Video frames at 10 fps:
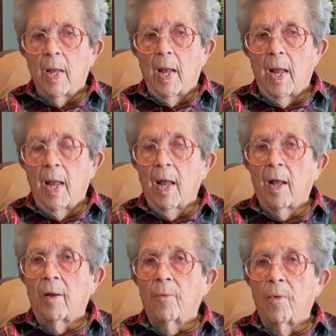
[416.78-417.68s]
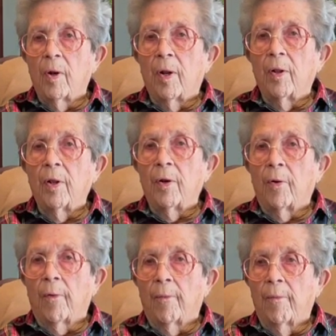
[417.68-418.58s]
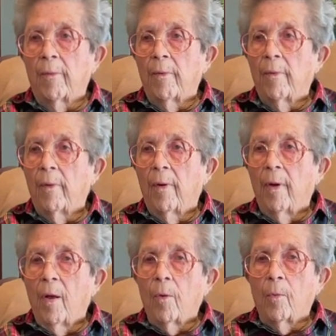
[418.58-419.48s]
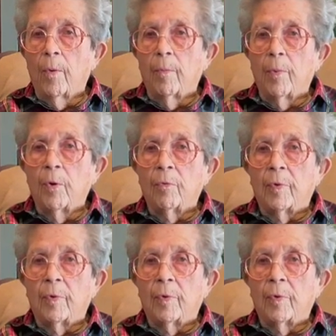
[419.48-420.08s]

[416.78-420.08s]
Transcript: And what do you know? We moved